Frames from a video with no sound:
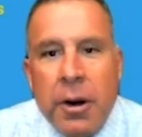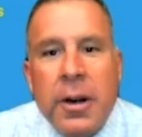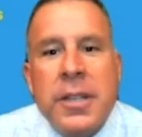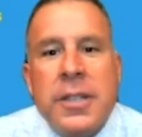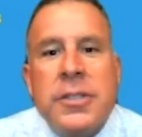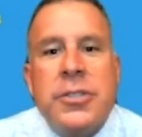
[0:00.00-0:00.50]

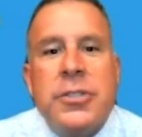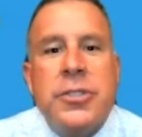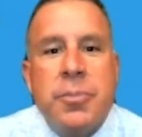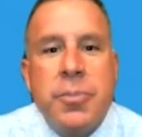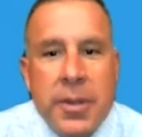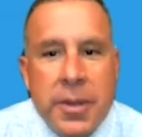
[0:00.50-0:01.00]

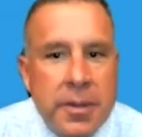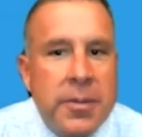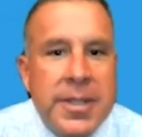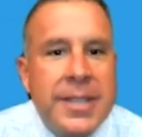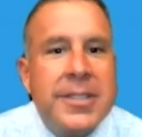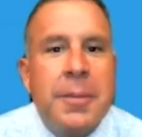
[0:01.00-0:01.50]
artists. It
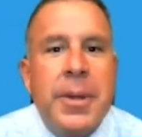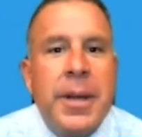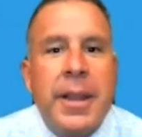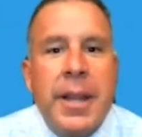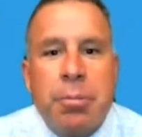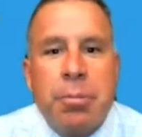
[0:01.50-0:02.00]
says
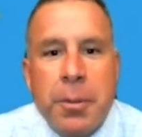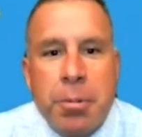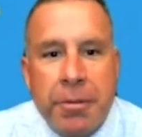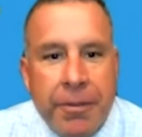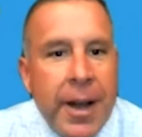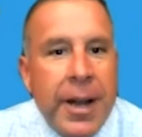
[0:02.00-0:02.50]
something I think pretty
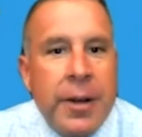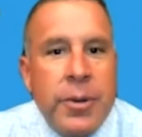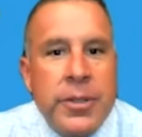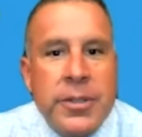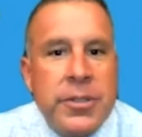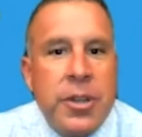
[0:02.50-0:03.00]
prophetic,
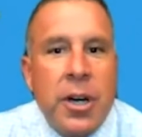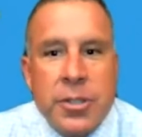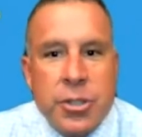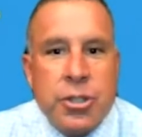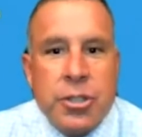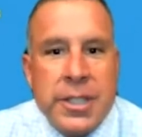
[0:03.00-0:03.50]
which is
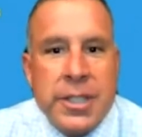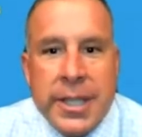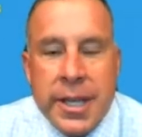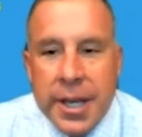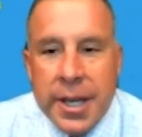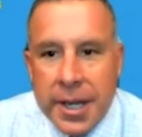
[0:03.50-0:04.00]

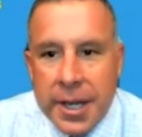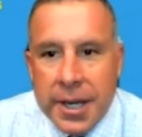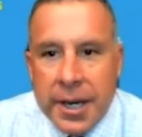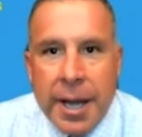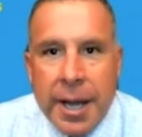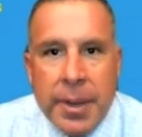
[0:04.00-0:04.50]
uncertainty
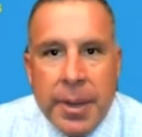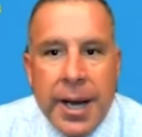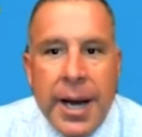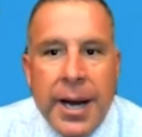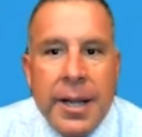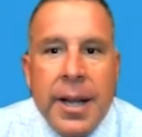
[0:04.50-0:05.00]
can be a
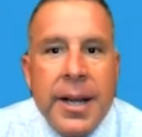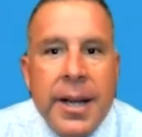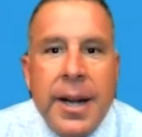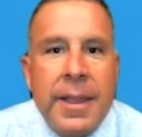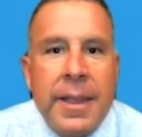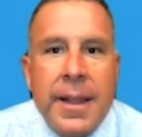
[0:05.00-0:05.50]
guiding light,
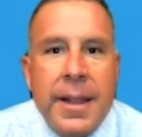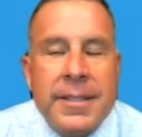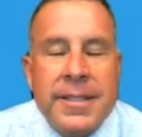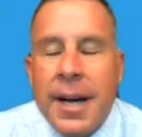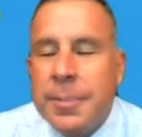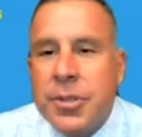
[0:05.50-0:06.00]
and I think
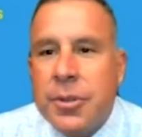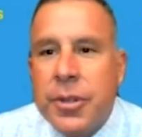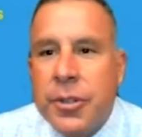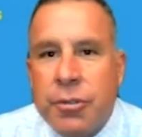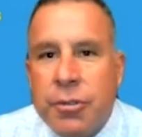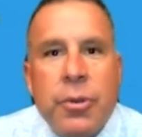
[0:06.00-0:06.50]
that's
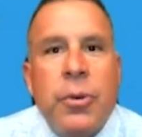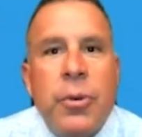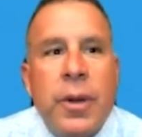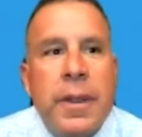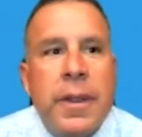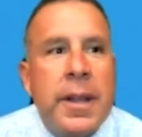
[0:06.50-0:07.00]
absolutely
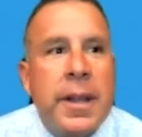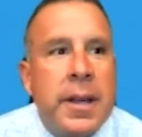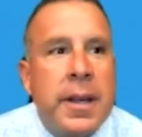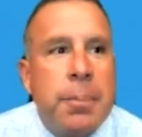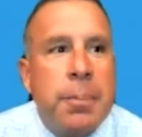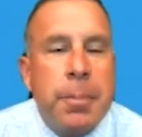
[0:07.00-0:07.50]
true. I think
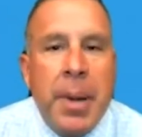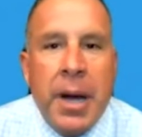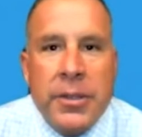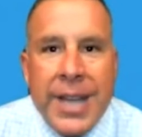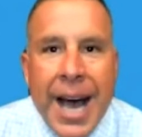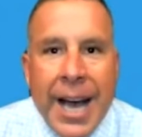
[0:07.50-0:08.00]
that it
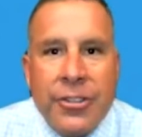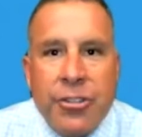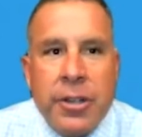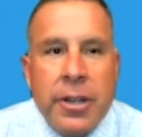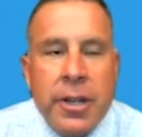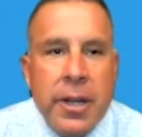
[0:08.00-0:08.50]
propels
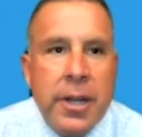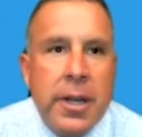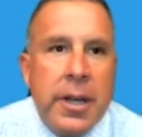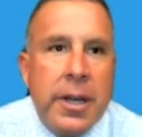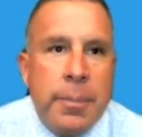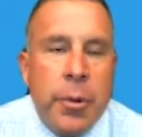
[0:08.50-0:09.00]
action,
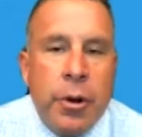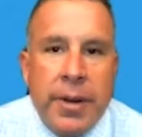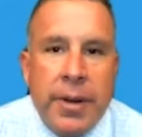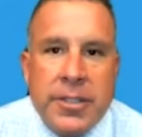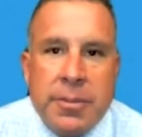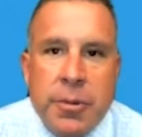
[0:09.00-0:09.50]
it
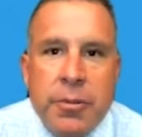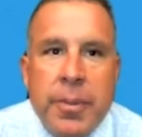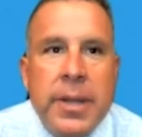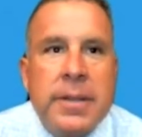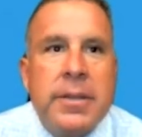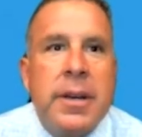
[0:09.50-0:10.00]
motivates
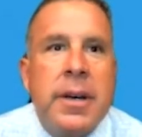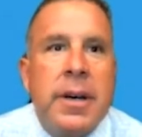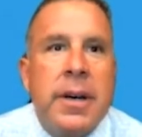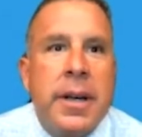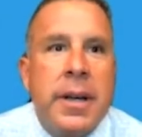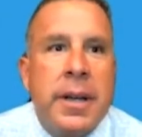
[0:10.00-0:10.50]
movement,
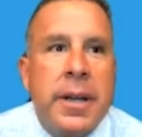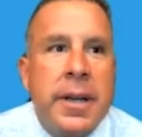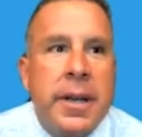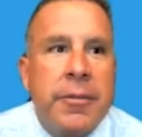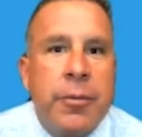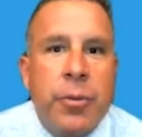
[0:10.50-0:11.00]
and
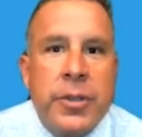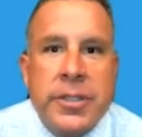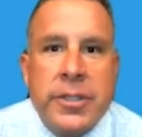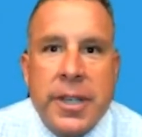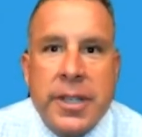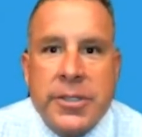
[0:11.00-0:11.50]
it
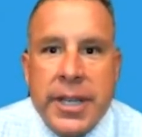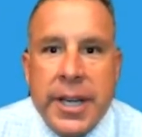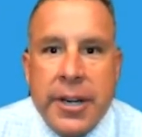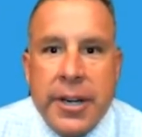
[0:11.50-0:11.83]
forces us to